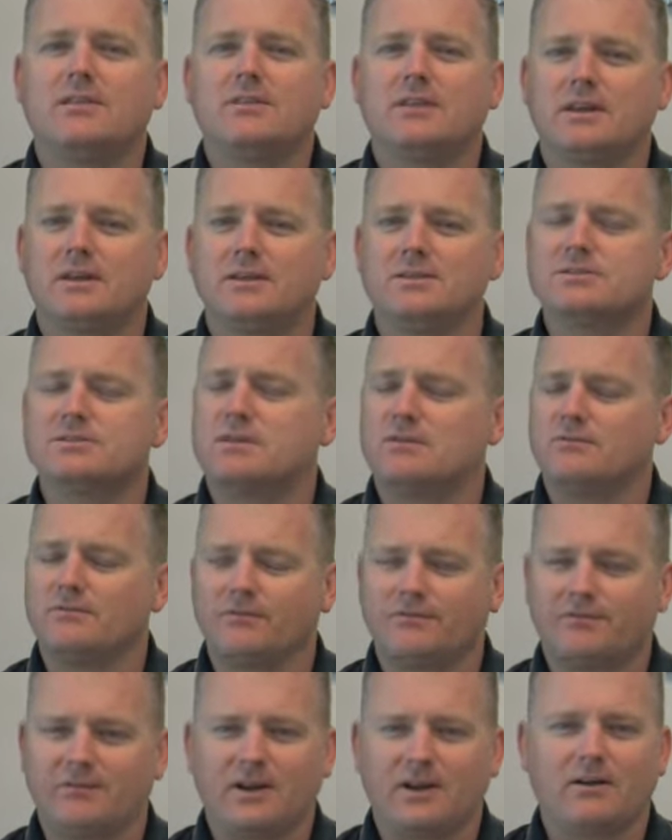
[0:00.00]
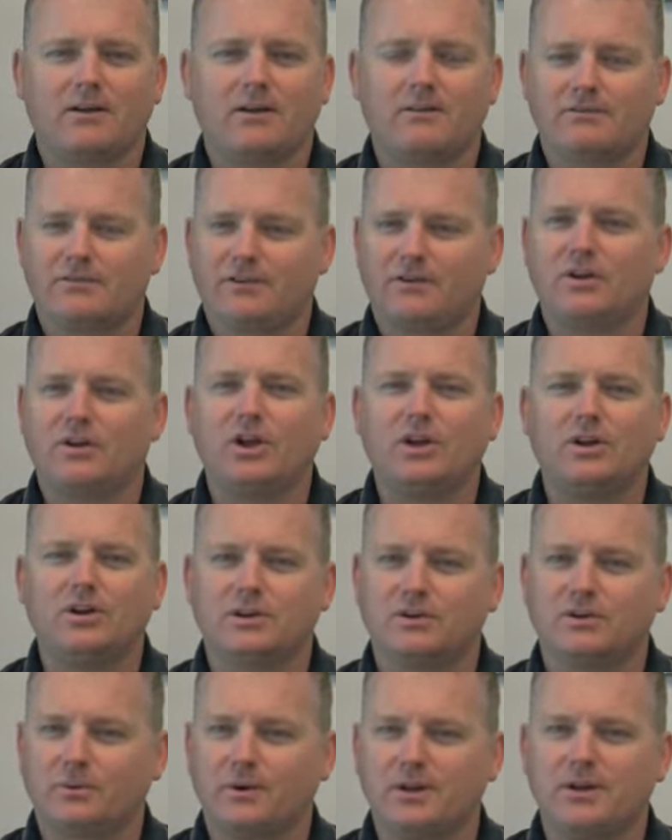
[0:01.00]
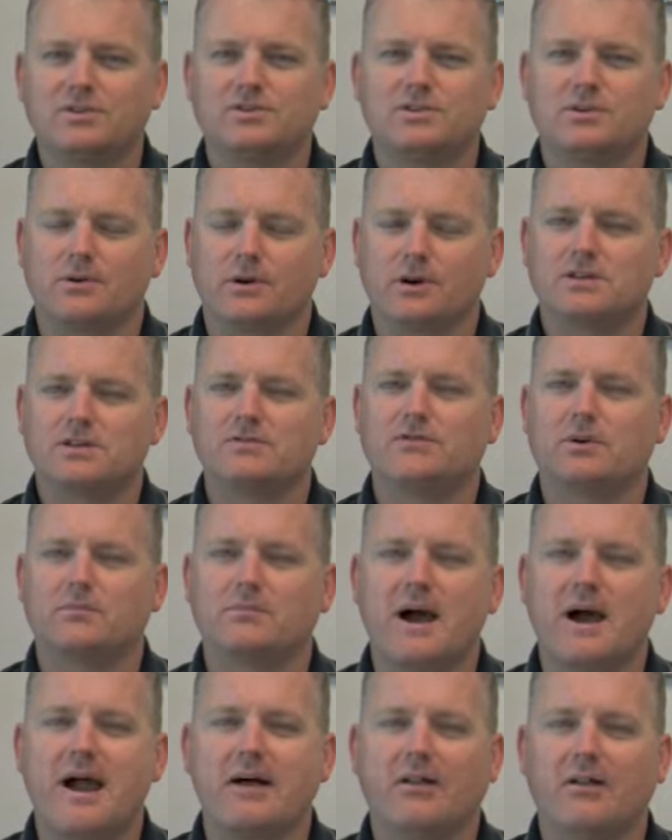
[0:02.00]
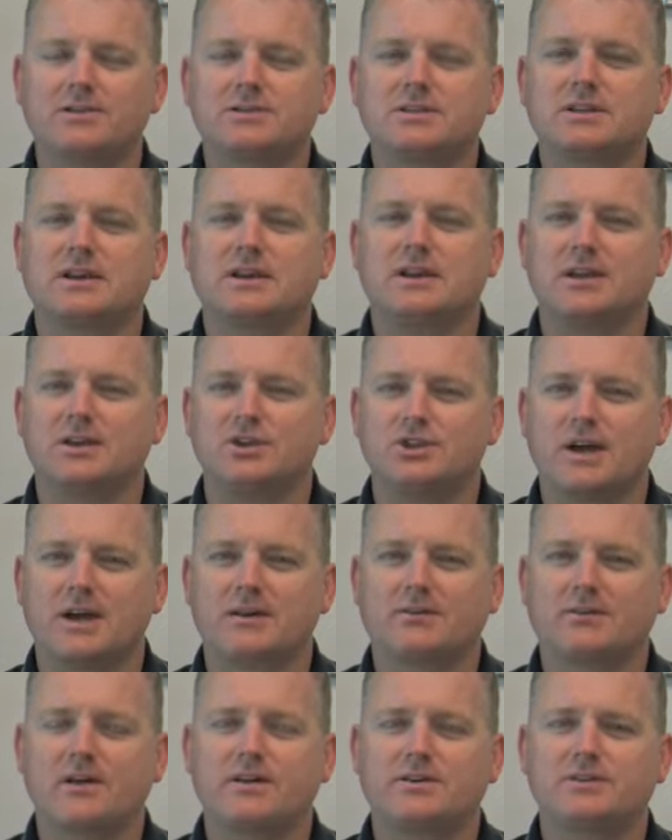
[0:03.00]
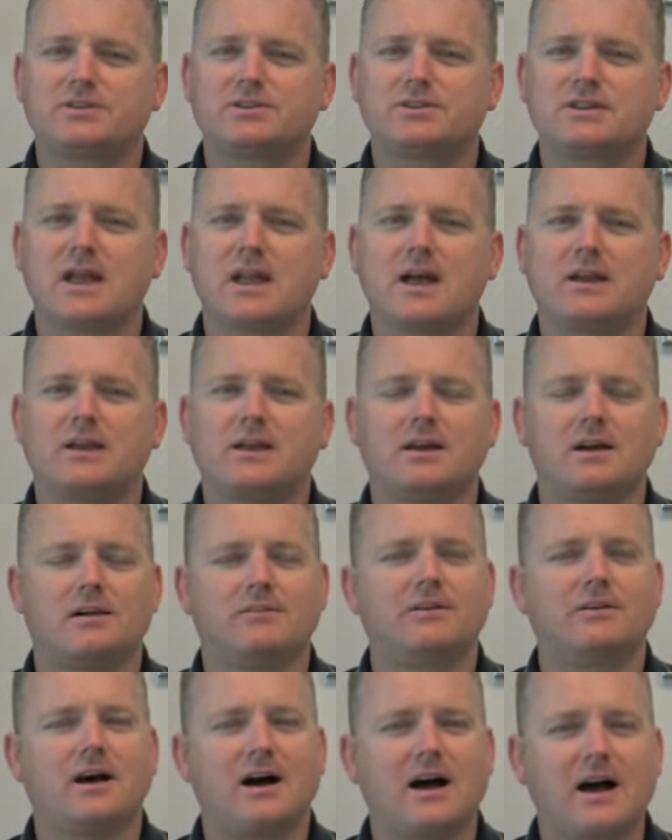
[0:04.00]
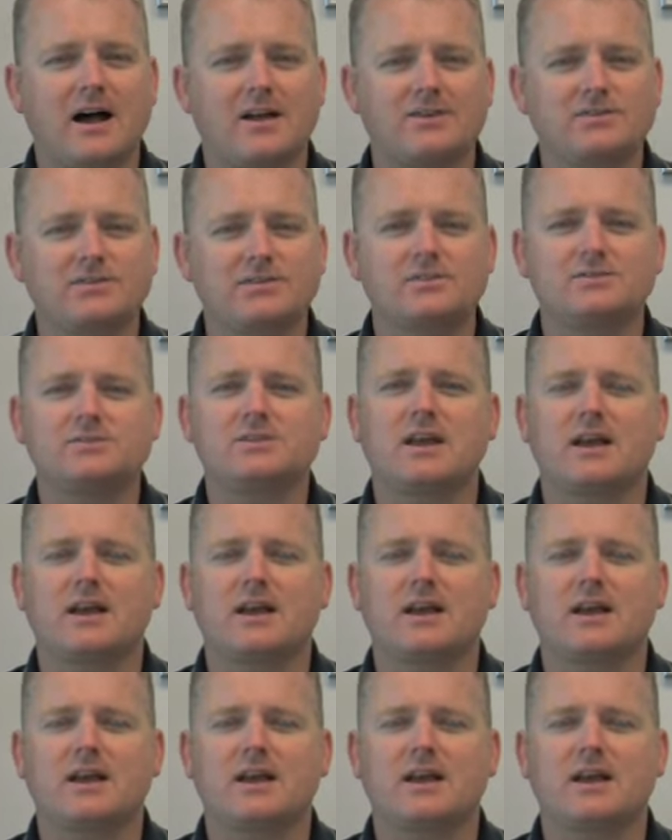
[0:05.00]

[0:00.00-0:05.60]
that is very, very good resource for pilots to get a general understanding of causes,